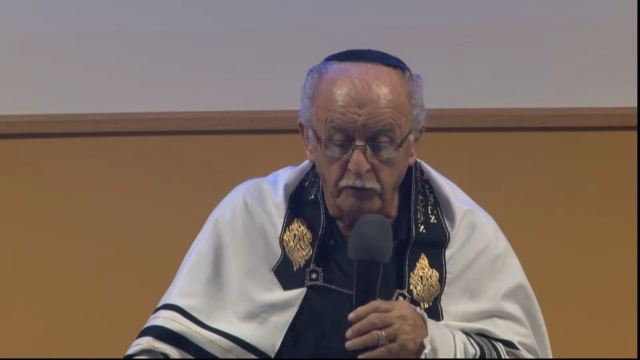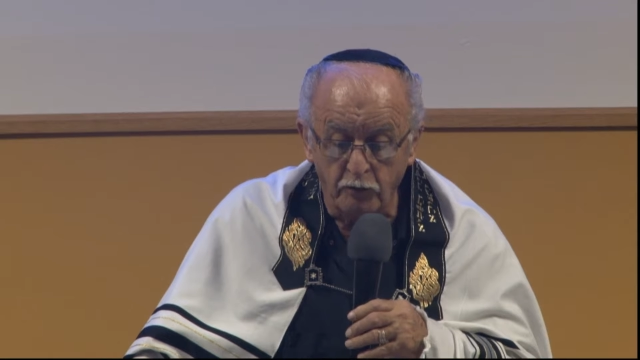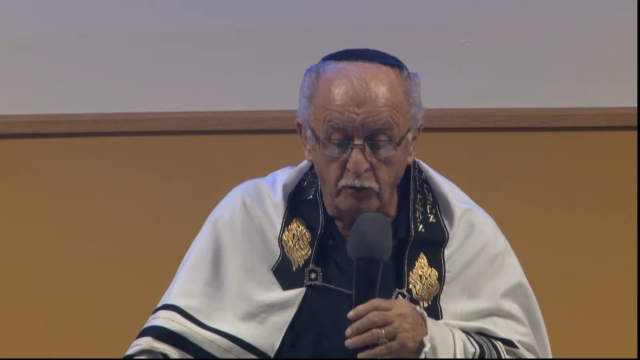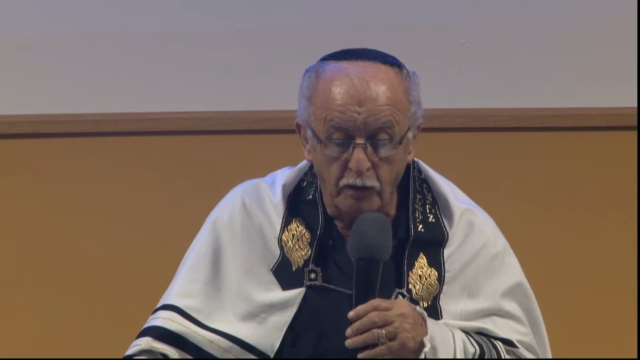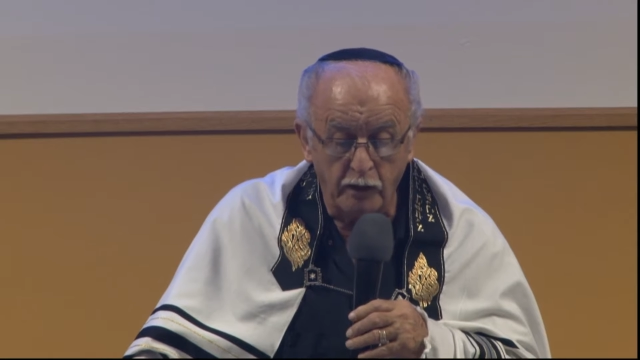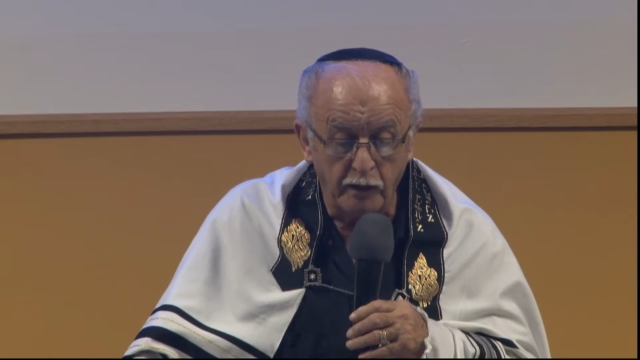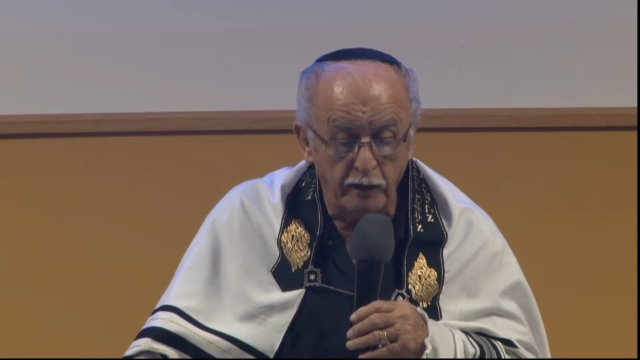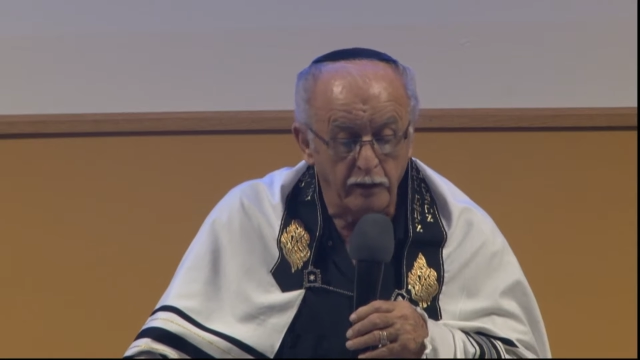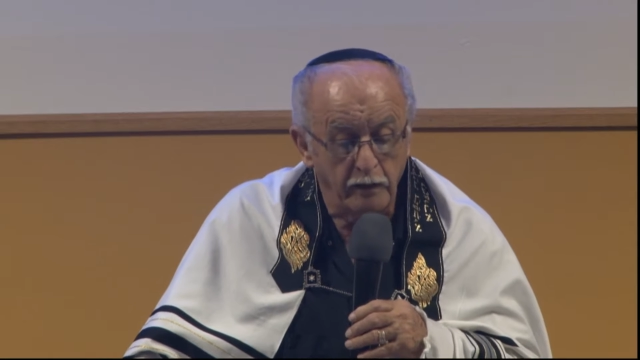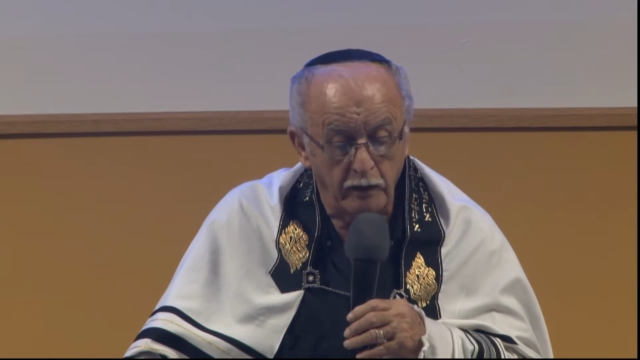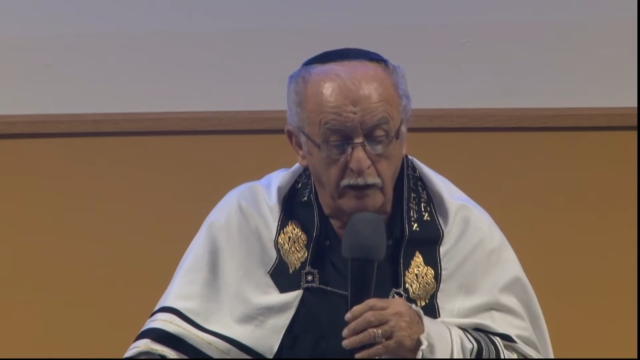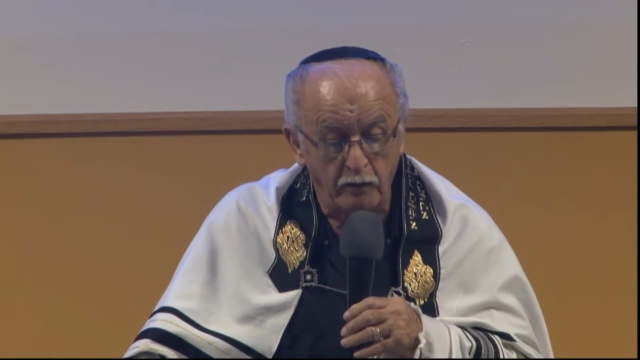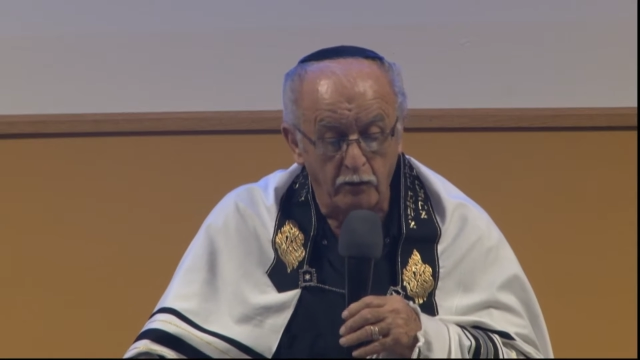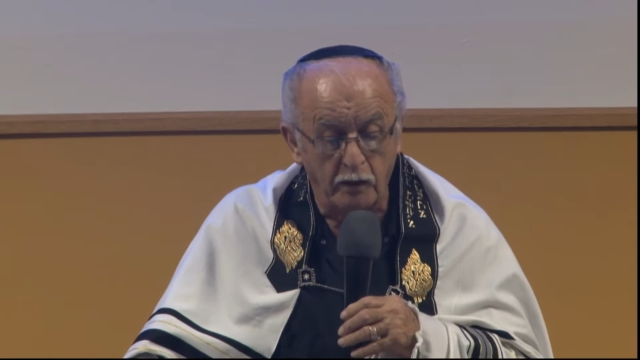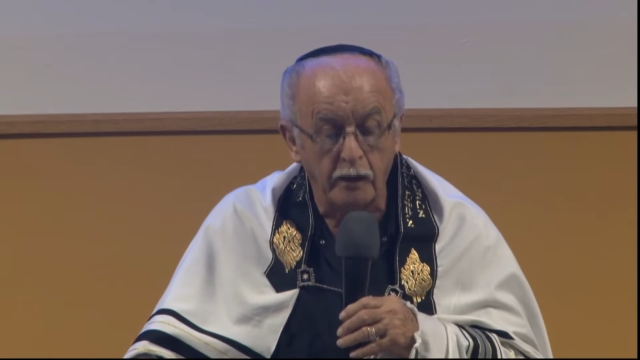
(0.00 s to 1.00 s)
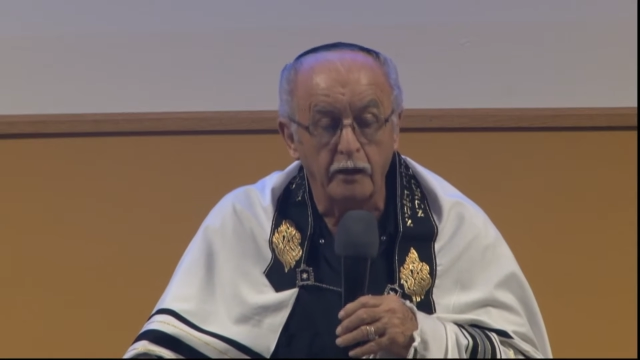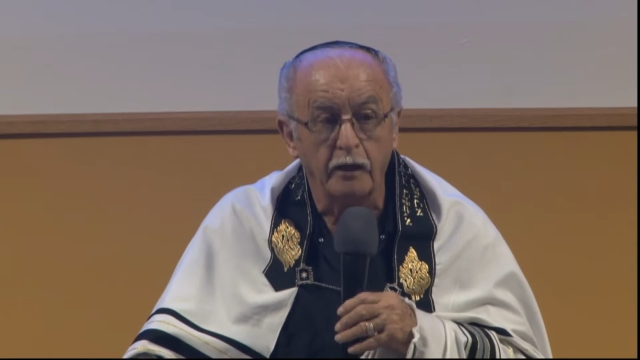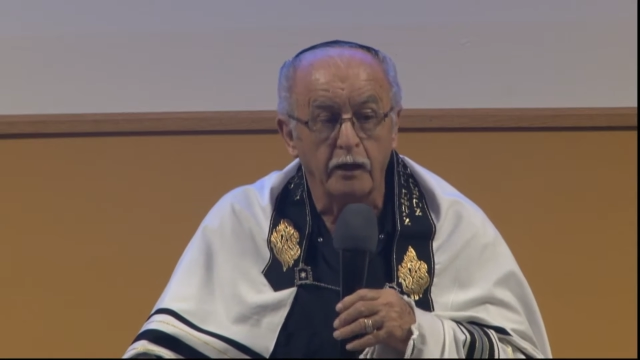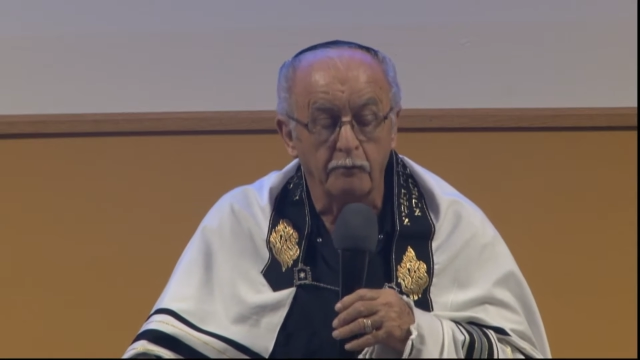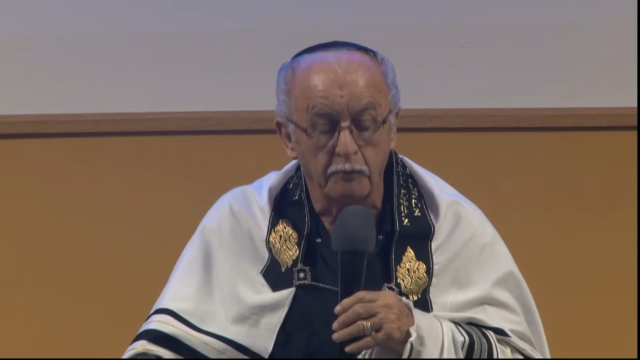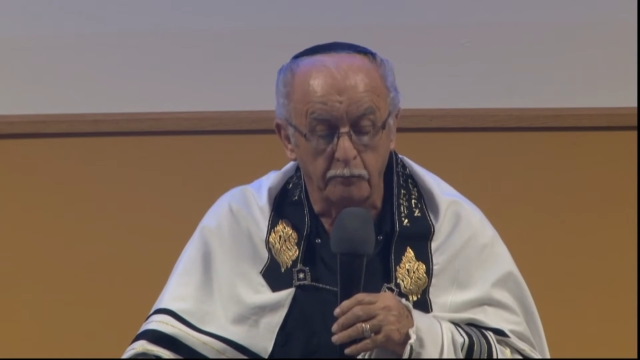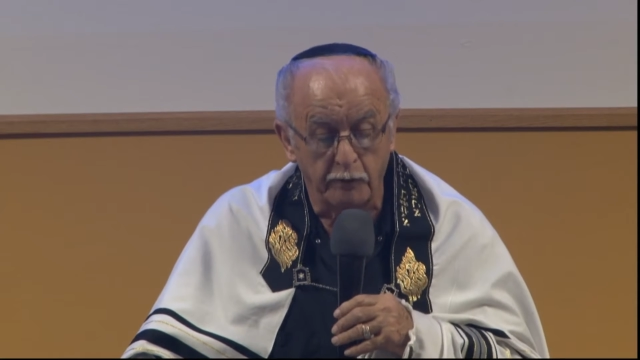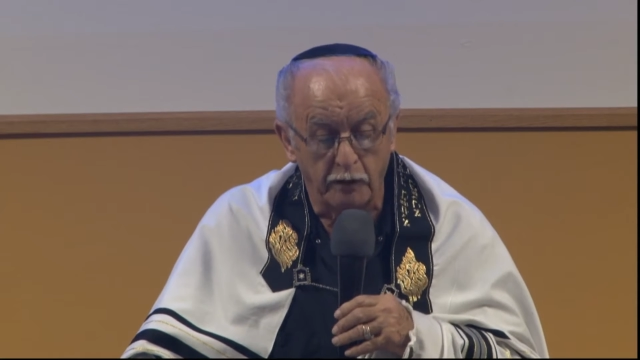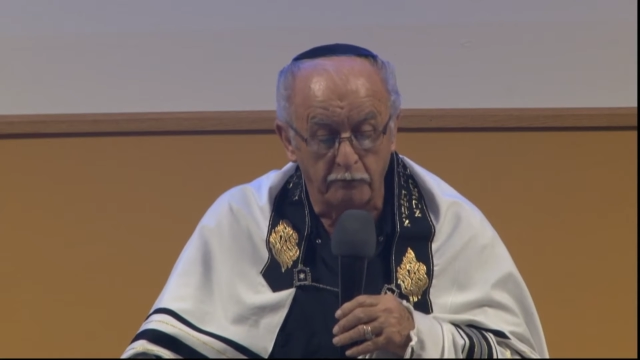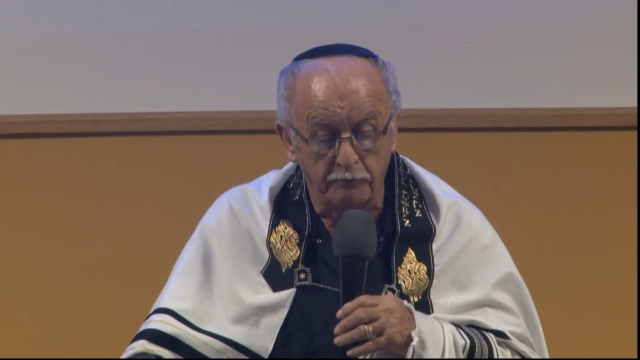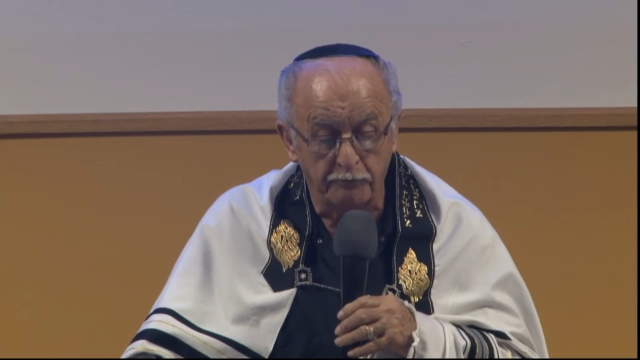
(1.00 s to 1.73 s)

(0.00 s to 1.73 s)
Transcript: know how I am about